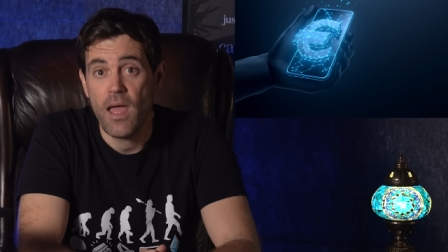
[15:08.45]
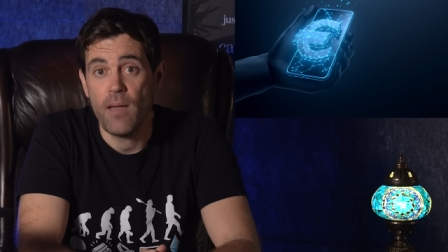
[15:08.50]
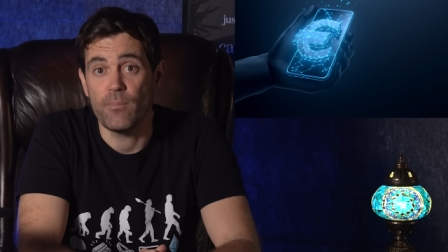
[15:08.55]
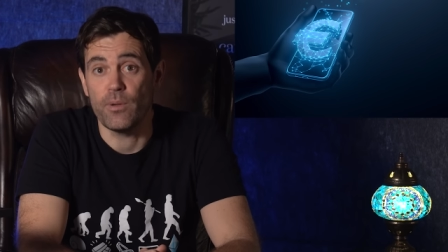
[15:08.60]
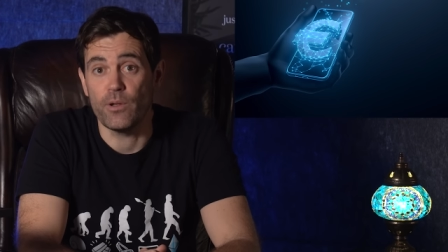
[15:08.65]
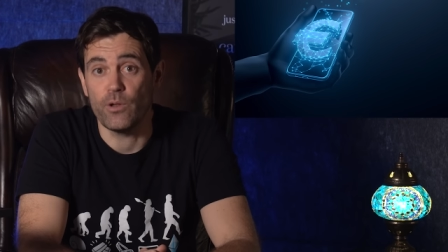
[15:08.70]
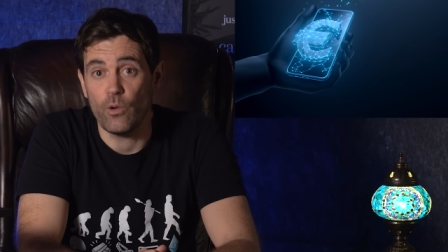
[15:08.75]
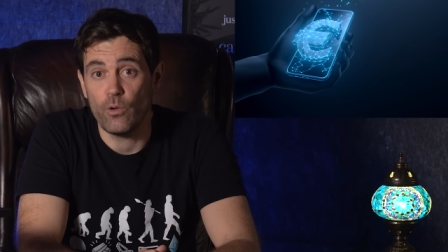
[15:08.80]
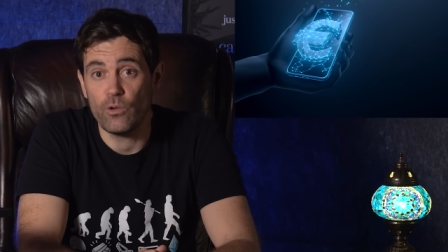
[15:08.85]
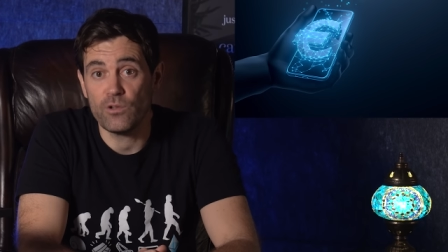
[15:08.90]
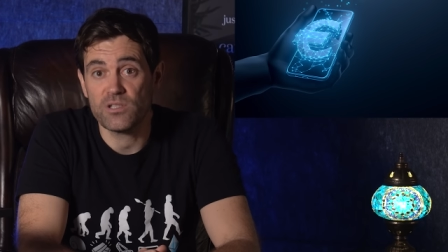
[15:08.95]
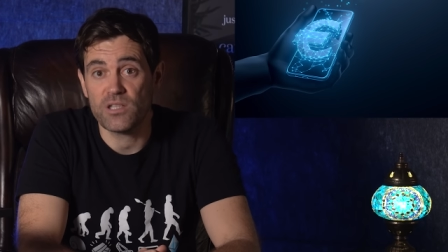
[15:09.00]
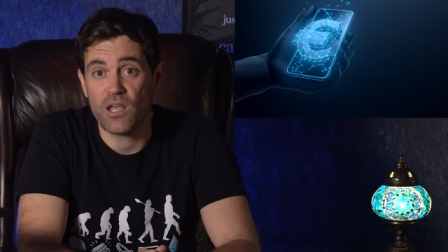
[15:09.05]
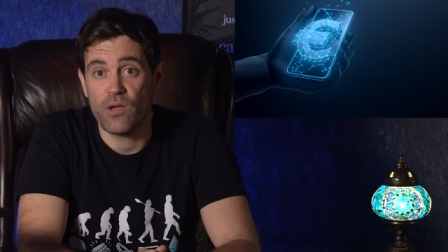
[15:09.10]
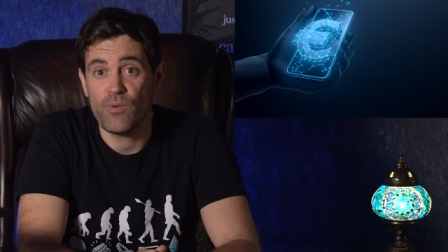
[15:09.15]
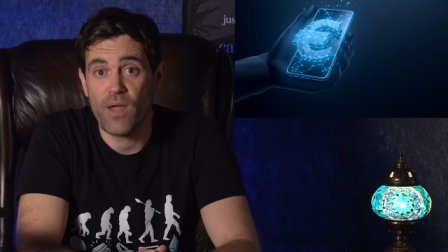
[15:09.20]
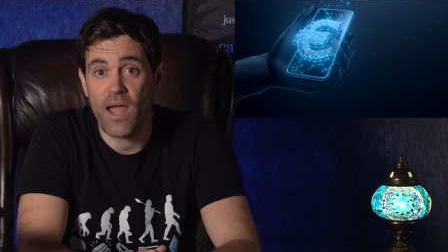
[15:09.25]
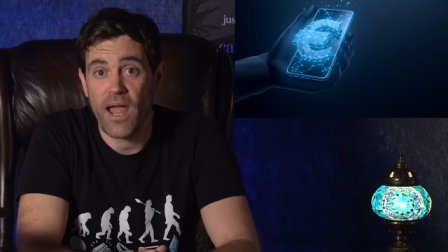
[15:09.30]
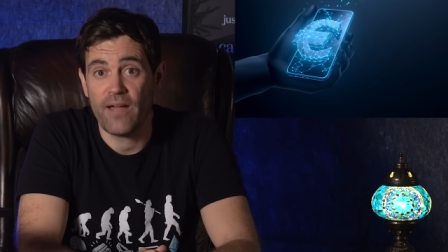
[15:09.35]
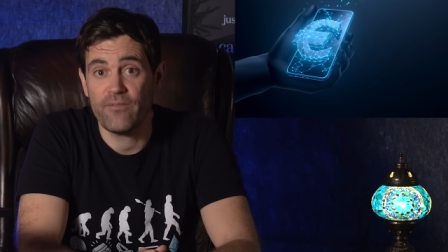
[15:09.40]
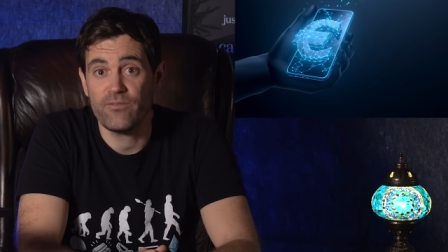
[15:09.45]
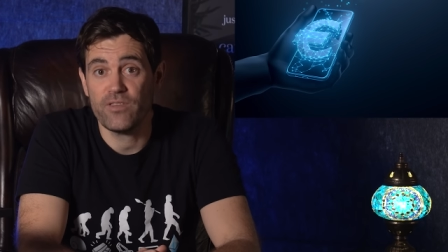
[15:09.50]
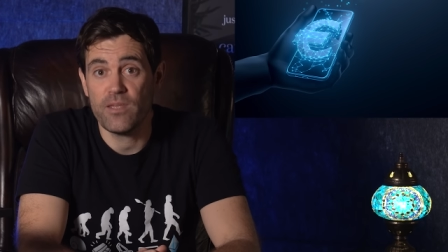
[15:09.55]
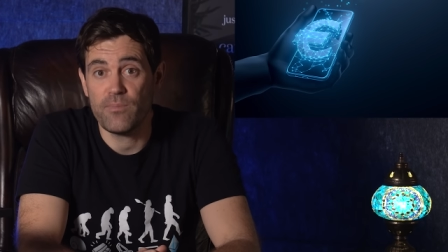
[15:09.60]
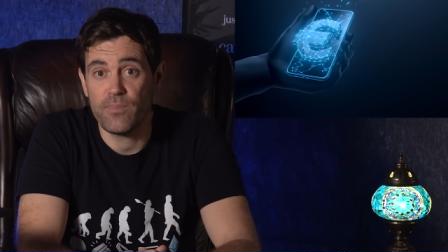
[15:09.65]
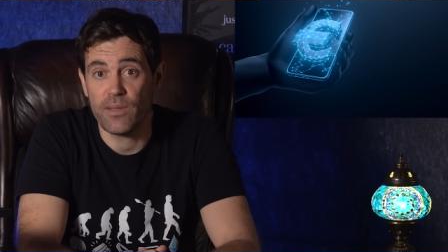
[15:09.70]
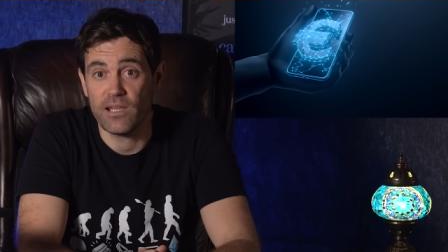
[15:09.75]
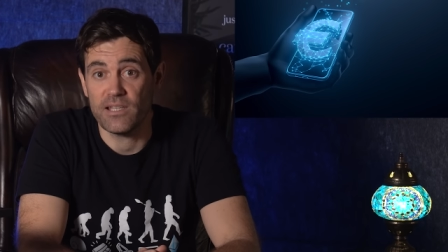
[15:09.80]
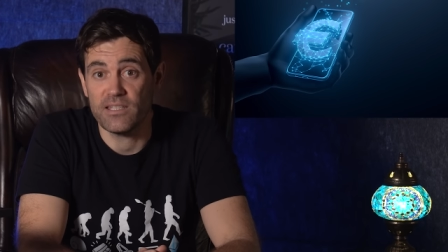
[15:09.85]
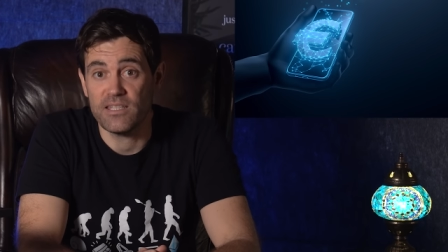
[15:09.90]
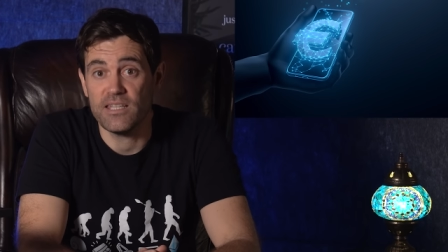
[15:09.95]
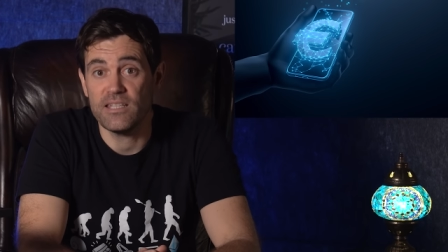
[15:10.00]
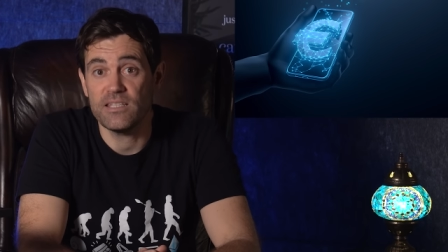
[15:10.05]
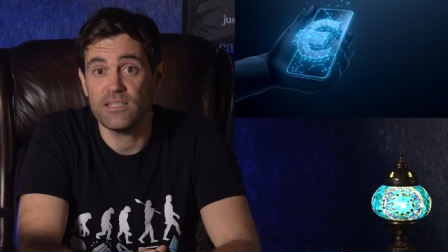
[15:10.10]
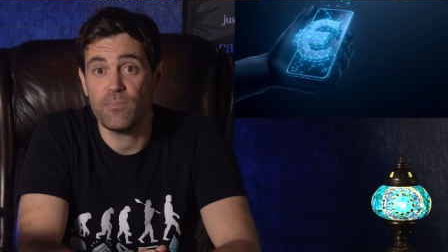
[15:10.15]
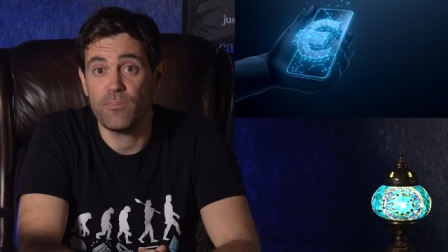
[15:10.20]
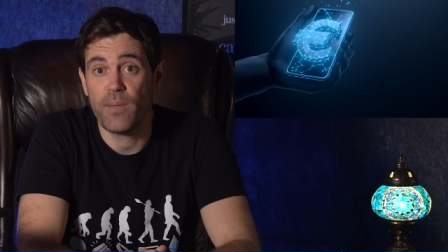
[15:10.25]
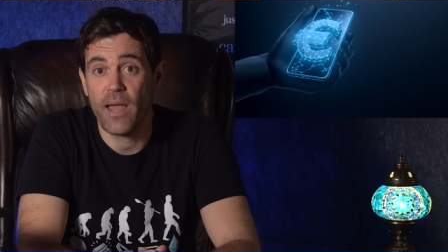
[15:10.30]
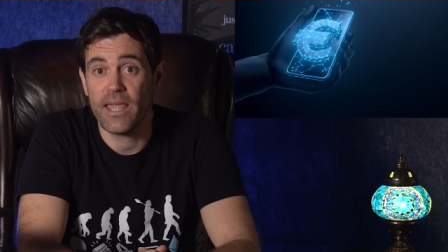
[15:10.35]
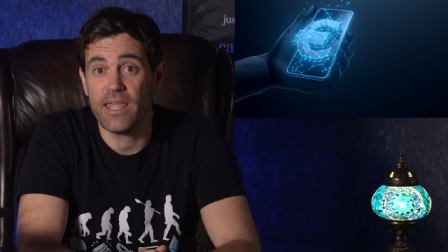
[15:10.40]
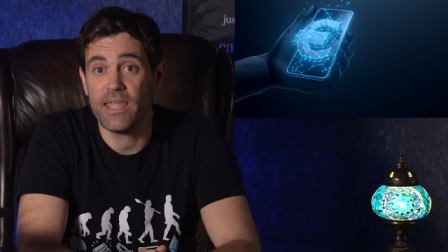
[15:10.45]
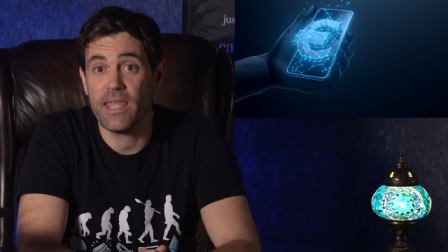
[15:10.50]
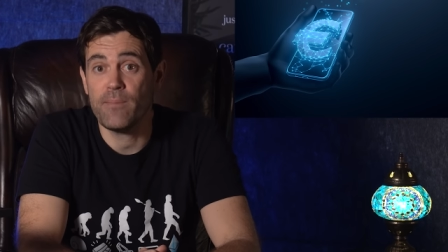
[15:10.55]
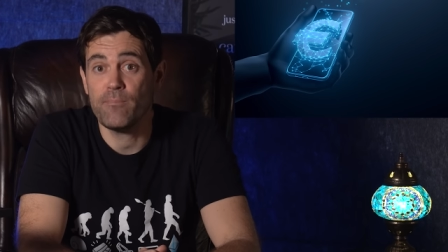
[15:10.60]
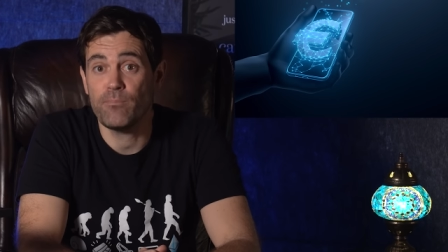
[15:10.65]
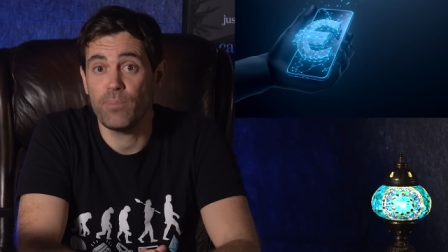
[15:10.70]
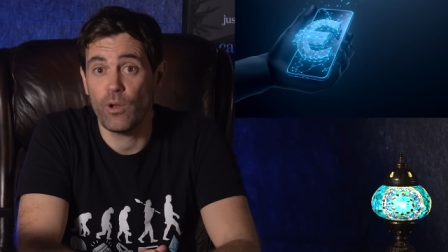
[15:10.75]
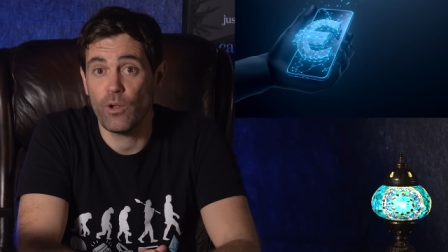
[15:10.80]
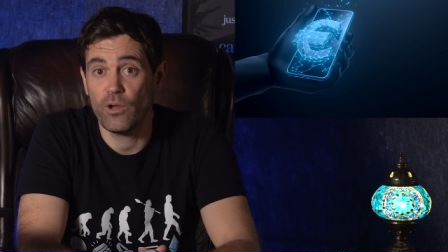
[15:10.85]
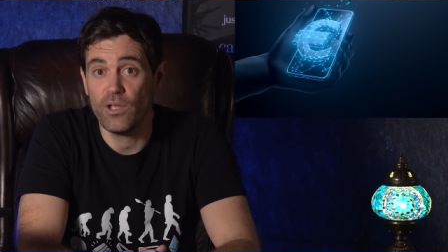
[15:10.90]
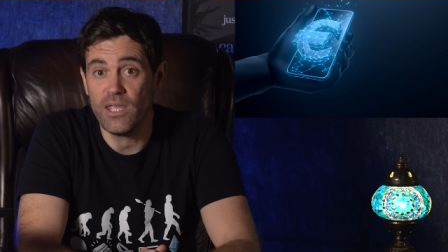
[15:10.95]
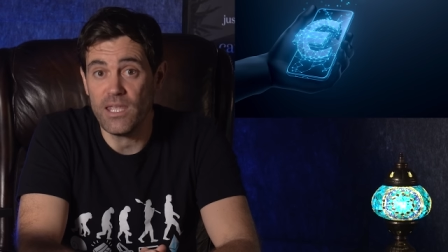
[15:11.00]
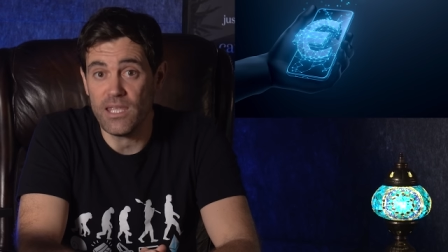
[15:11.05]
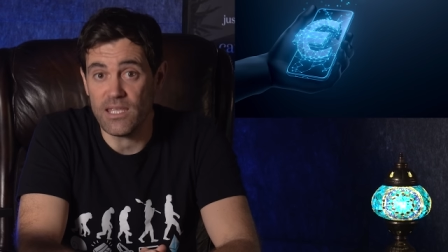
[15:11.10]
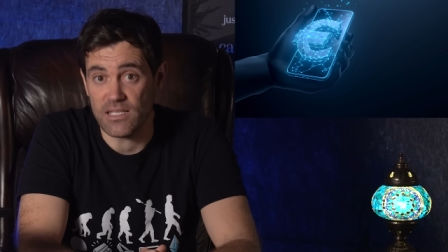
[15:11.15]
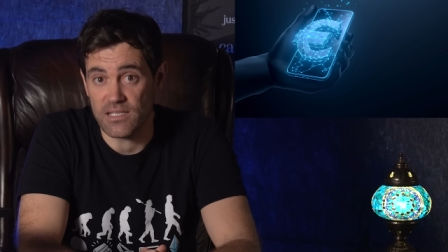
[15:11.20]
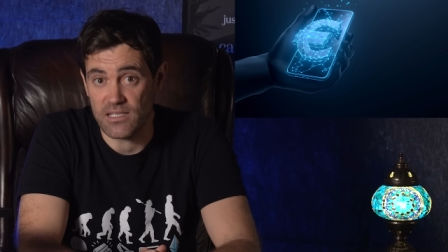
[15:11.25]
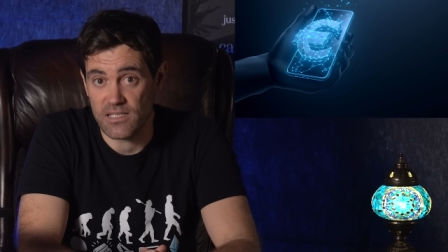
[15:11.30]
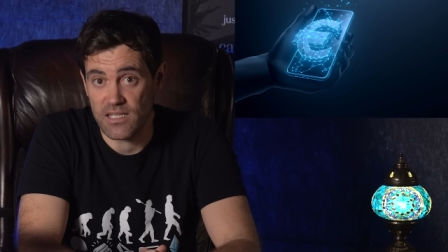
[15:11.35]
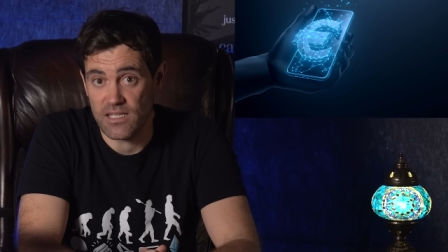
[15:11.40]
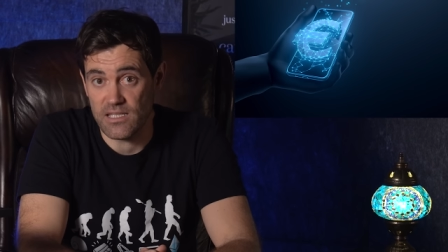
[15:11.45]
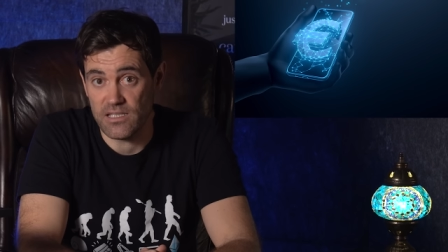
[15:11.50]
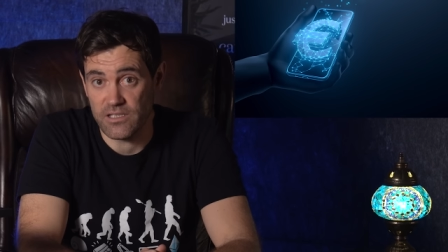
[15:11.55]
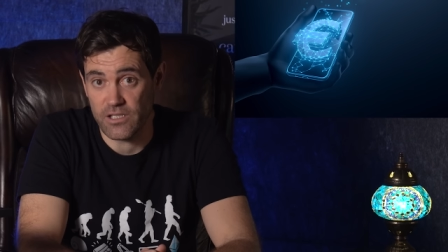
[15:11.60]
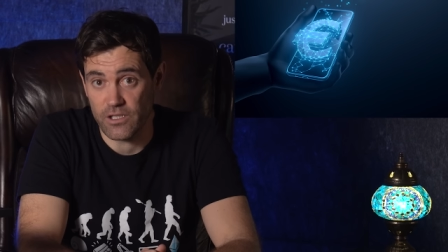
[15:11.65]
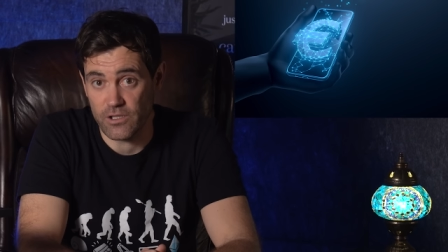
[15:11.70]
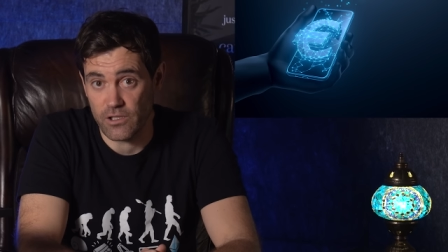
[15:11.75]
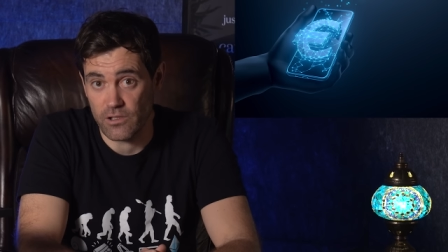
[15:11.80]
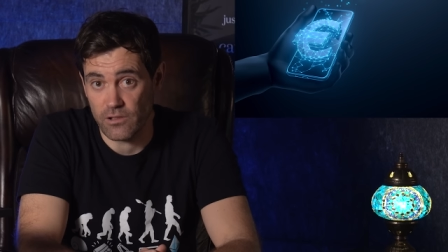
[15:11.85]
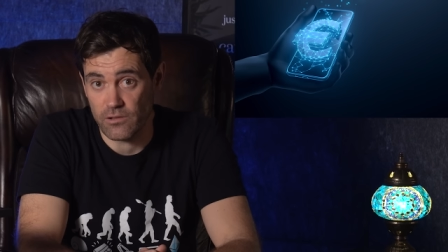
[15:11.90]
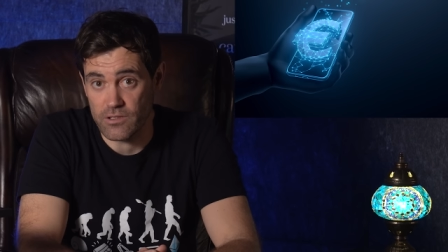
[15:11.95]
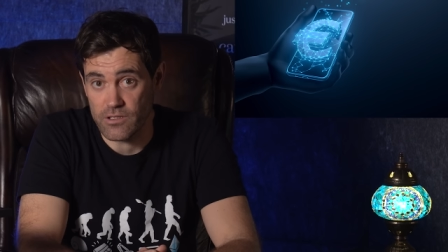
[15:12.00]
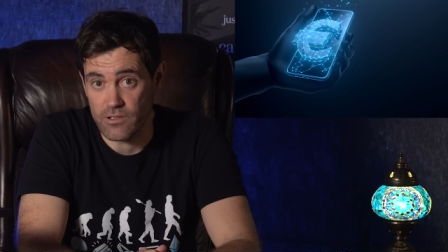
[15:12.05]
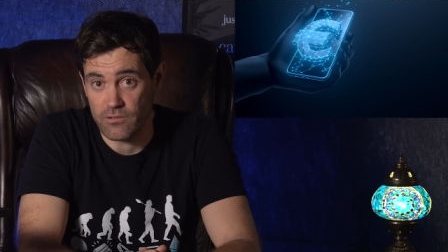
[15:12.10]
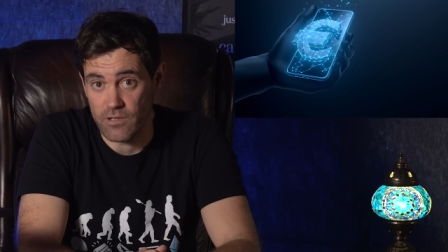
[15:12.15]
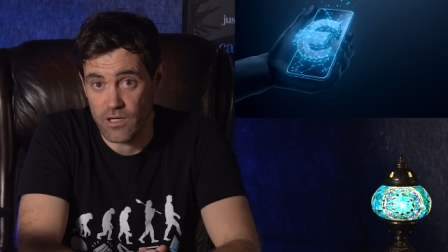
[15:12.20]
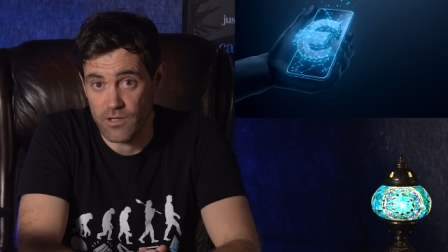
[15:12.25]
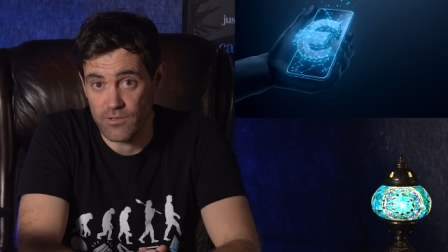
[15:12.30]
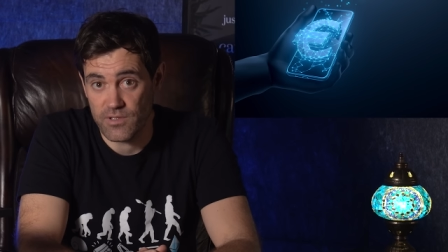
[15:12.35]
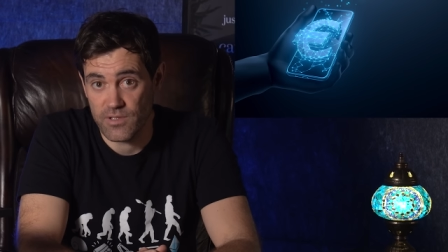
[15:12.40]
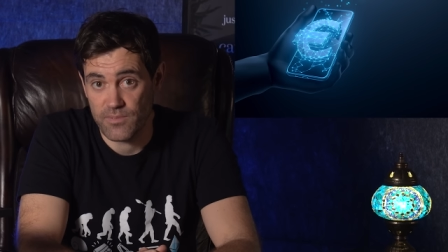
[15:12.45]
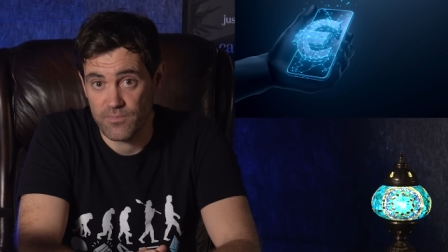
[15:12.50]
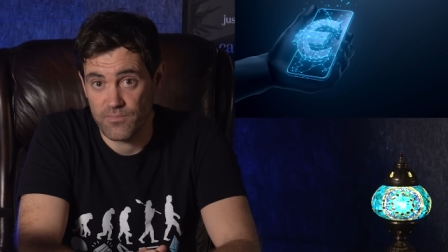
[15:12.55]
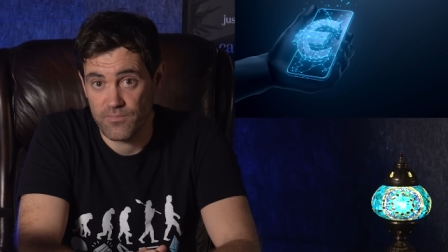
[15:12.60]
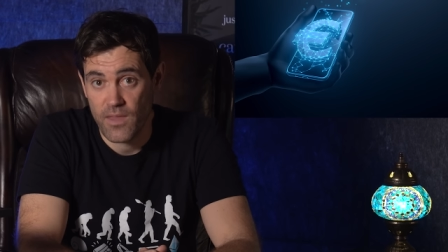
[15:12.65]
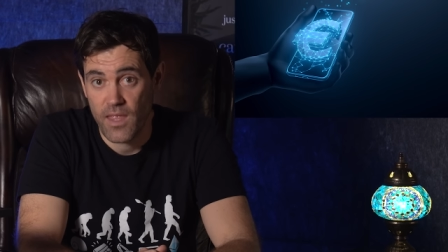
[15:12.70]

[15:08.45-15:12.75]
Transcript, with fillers: but also have the ability to pay employees in digital euros.